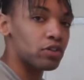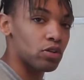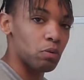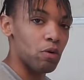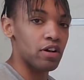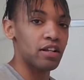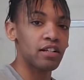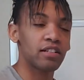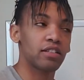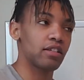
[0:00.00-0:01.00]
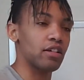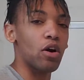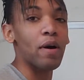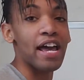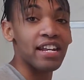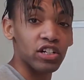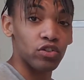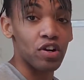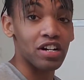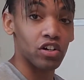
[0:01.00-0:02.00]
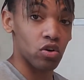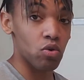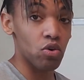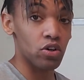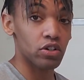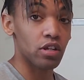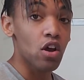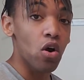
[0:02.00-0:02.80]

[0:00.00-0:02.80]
to want to go ahead and create a course